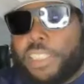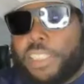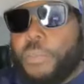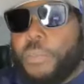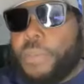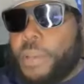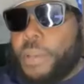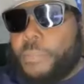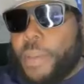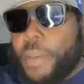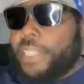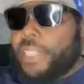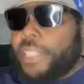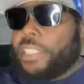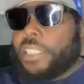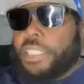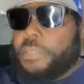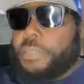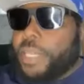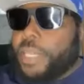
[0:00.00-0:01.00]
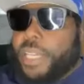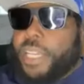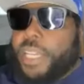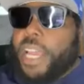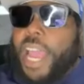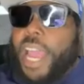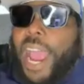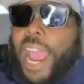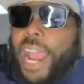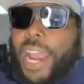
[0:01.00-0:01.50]
So man, basically, man,
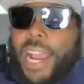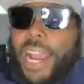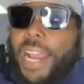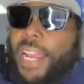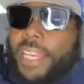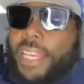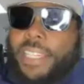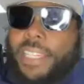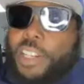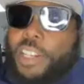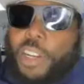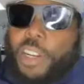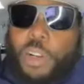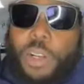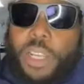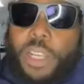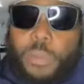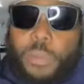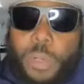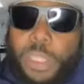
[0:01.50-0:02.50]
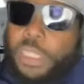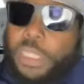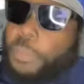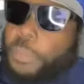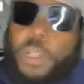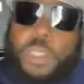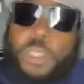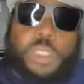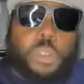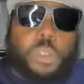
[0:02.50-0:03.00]
you know, we're
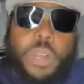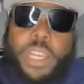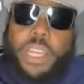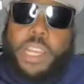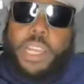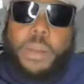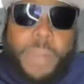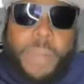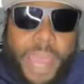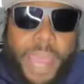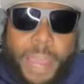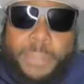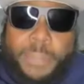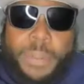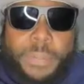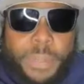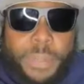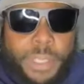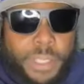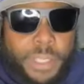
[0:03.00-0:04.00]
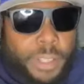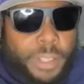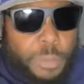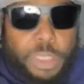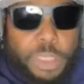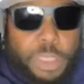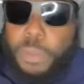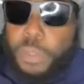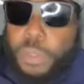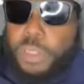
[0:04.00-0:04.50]
supposed to wake up happy. Man.
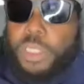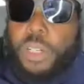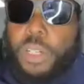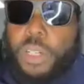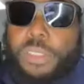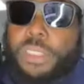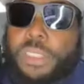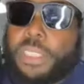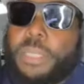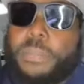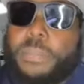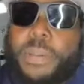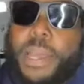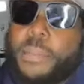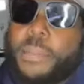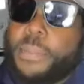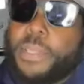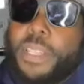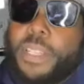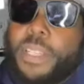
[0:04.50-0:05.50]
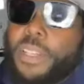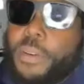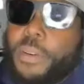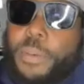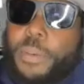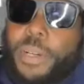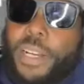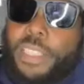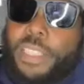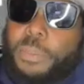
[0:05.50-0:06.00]
We're supposed to go to sleep happy.
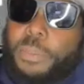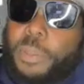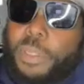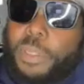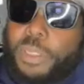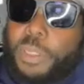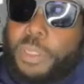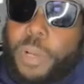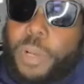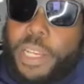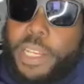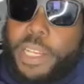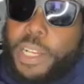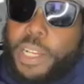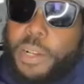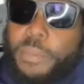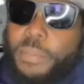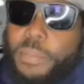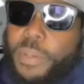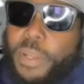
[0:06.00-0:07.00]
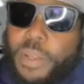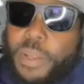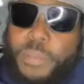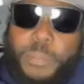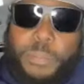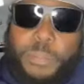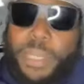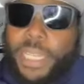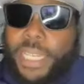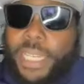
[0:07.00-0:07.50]
We're not supposed to wake up
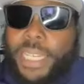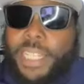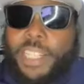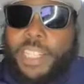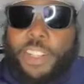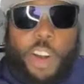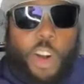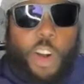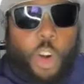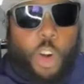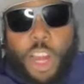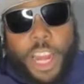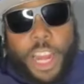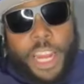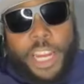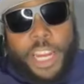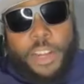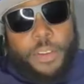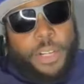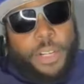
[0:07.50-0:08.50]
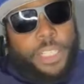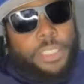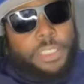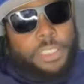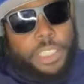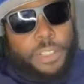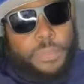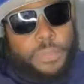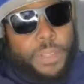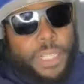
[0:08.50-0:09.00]
mean or angry and
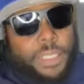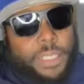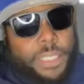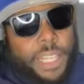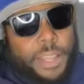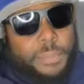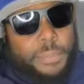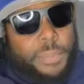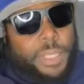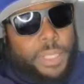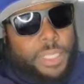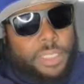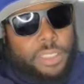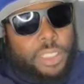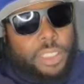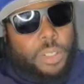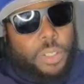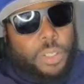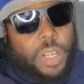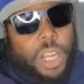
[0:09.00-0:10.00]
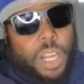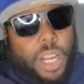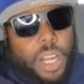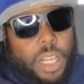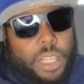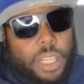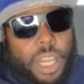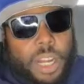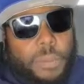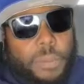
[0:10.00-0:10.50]
stuff like that, man. So a
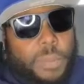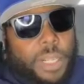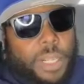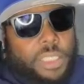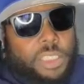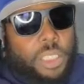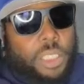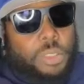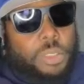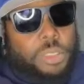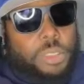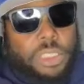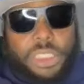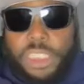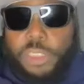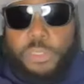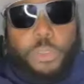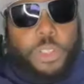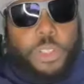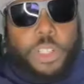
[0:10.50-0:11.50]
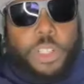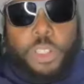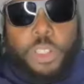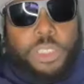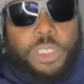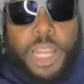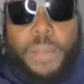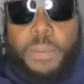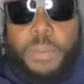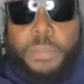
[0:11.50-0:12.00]
lot of my jokes are just for those
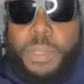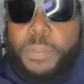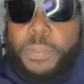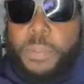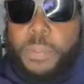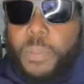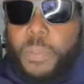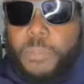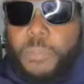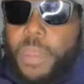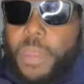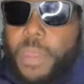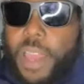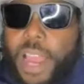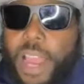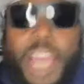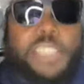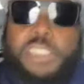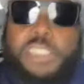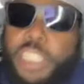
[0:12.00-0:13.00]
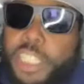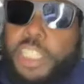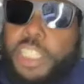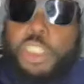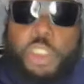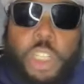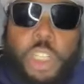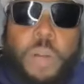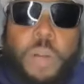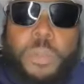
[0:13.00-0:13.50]
type of people. Yeah, I used to get in
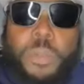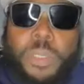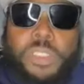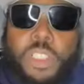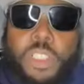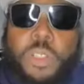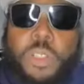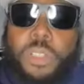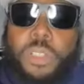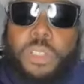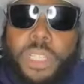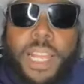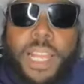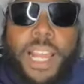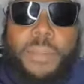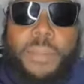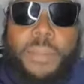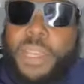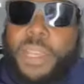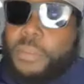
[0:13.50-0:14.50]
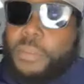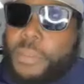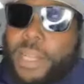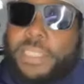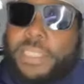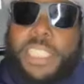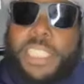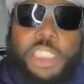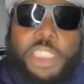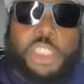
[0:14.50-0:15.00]
trouble in school a lot, man. My
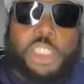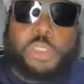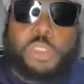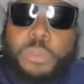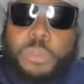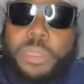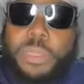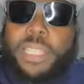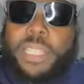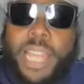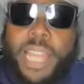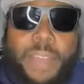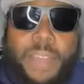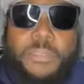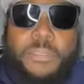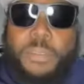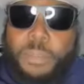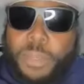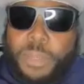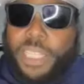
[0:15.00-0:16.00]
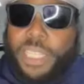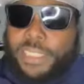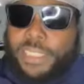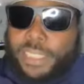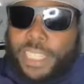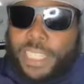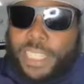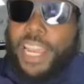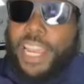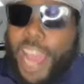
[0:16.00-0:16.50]
teachers would be laughing, but they
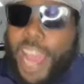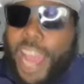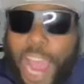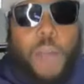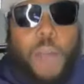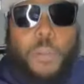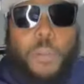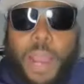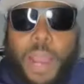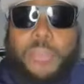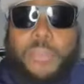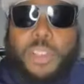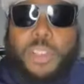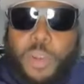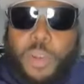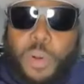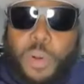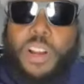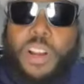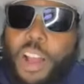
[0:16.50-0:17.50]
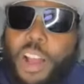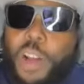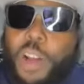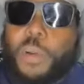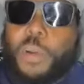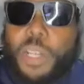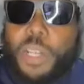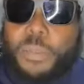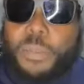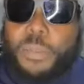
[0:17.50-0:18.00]
say I will have to go in the hallway.